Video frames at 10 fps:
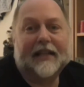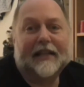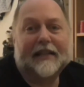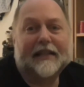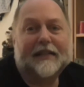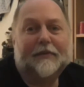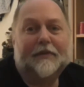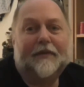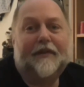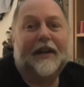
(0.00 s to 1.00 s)
and we
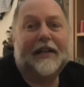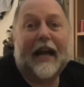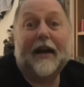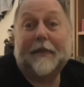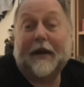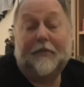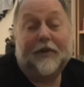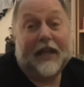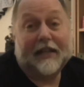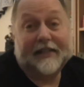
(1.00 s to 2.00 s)
would find out about what
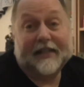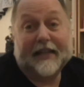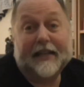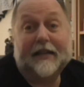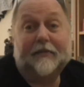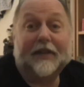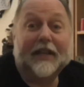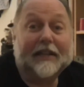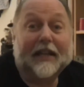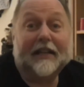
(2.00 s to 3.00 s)
they'd seen and what
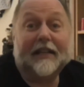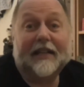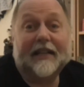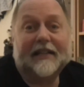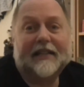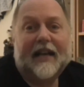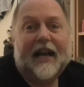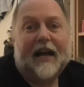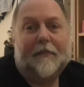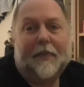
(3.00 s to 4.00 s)
they'd done and things
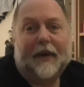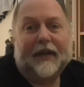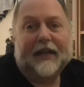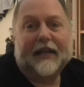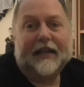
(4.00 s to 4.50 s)
by